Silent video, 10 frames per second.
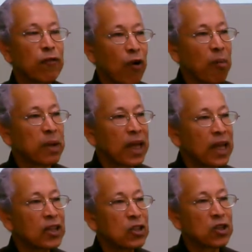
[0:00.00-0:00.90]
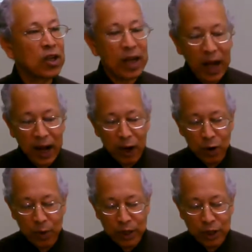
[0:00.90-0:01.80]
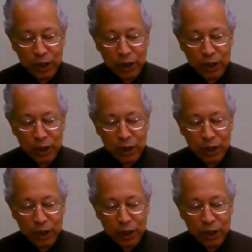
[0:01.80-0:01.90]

from Kingston Parish